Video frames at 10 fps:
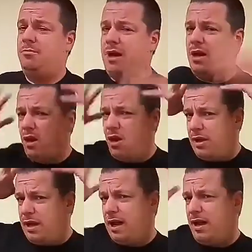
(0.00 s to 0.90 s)
my
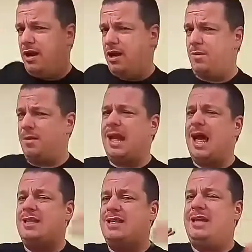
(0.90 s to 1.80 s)
long hair will
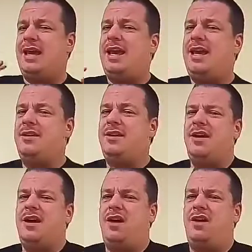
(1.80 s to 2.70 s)
cascade
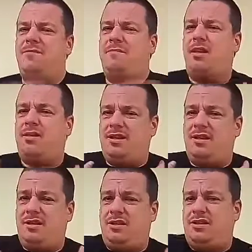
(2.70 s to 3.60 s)
over my
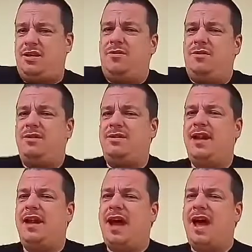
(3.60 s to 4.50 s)
silky shoulders
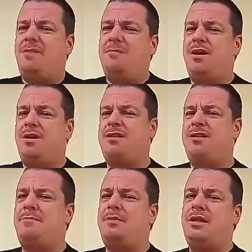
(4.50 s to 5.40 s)
and my
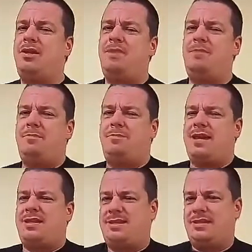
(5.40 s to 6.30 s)
supple creamy
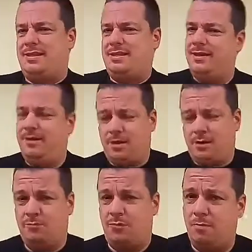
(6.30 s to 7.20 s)
breasts.
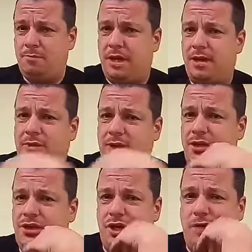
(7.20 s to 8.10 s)
Nope, can't do
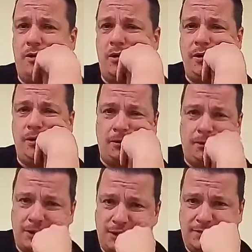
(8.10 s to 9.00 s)
that shit no more either.
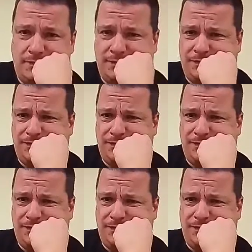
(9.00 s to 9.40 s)
It's